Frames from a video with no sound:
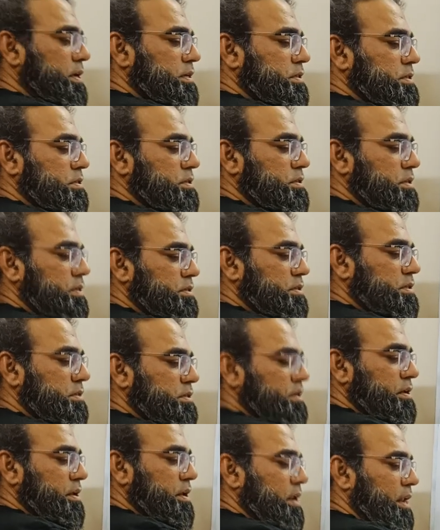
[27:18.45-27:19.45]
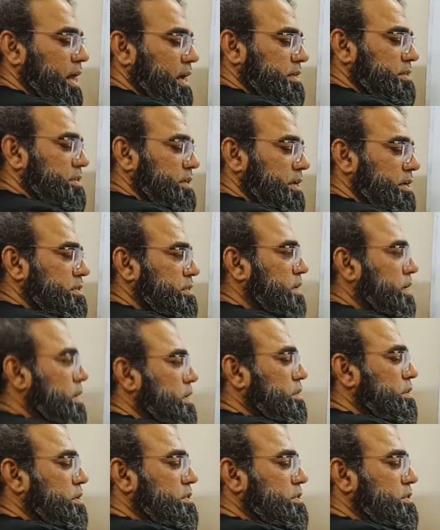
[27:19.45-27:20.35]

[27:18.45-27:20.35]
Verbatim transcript: this this is the real axis